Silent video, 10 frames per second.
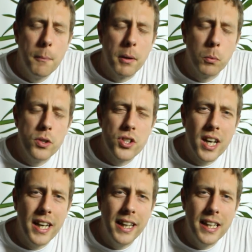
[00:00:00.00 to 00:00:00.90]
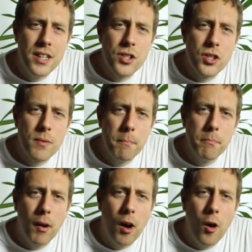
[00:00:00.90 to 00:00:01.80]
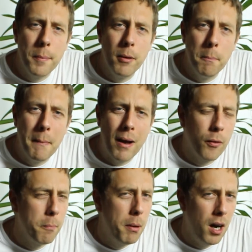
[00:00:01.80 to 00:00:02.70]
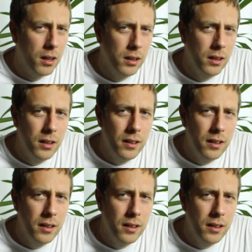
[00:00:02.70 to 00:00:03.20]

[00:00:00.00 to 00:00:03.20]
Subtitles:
but I wouldn't say it's hyper mouth pucker